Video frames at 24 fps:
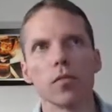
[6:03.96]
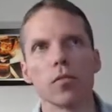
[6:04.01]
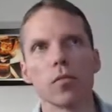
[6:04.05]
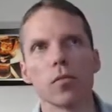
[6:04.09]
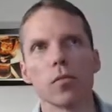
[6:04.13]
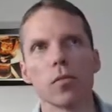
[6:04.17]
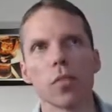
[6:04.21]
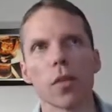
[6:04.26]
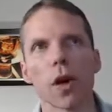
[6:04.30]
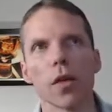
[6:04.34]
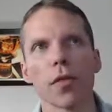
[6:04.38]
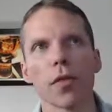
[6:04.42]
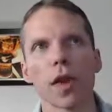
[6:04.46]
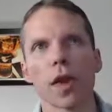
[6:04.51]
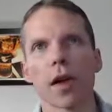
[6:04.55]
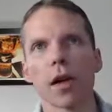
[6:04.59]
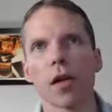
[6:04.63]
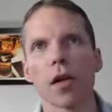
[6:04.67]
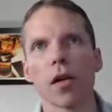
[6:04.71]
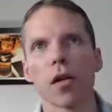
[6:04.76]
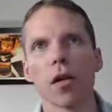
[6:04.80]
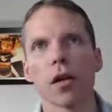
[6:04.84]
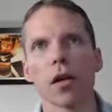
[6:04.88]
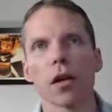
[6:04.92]
what
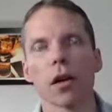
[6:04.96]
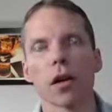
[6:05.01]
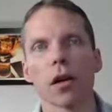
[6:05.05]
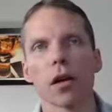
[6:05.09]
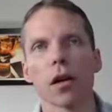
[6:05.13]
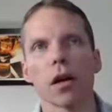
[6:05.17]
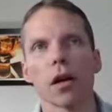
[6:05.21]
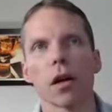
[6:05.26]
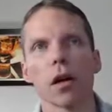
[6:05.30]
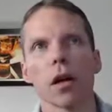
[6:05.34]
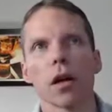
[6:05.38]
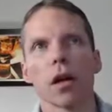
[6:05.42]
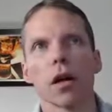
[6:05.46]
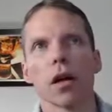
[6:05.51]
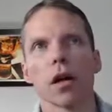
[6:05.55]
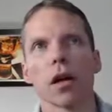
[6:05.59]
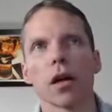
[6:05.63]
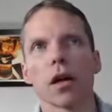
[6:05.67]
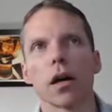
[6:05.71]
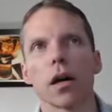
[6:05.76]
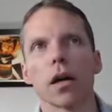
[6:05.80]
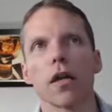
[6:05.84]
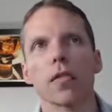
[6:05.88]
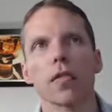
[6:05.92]
they are
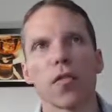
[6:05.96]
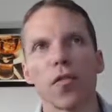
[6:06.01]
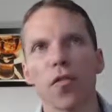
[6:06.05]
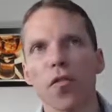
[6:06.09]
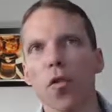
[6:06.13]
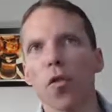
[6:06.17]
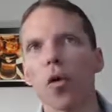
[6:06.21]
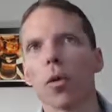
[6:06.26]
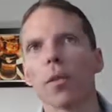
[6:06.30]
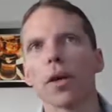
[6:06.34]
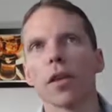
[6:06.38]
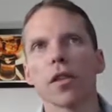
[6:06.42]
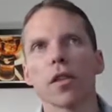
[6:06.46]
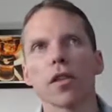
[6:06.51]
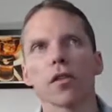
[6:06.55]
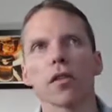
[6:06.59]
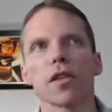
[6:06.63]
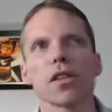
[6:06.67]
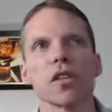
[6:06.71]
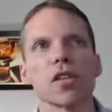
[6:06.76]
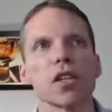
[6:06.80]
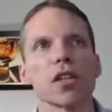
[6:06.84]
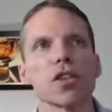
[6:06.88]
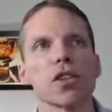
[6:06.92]
informing their
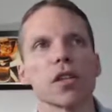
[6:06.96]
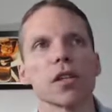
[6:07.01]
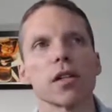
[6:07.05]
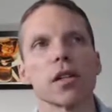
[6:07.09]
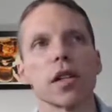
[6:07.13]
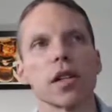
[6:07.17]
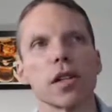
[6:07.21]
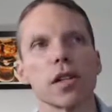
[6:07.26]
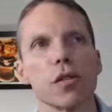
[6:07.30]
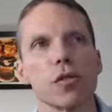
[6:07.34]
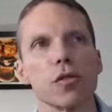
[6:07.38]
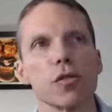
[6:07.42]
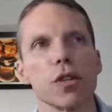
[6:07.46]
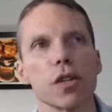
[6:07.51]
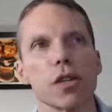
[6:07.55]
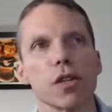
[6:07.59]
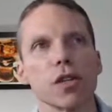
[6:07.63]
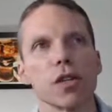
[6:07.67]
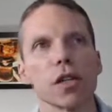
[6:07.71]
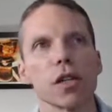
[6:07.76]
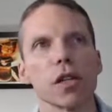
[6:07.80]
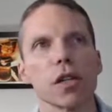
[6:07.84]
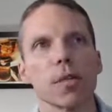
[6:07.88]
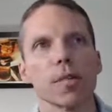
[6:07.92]
decision in New
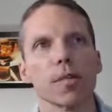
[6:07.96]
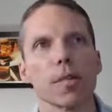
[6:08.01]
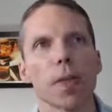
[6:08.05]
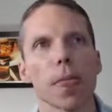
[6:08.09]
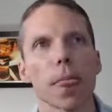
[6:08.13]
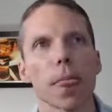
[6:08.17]
Jersey.